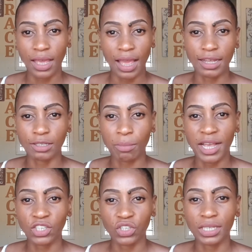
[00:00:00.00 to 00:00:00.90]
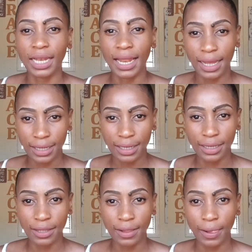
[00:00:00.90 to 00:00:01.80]
as much in luck.
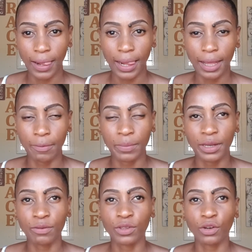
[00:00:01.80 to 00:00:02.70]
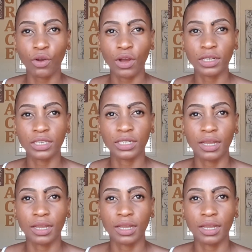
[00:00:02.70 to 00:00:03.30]
I believe in God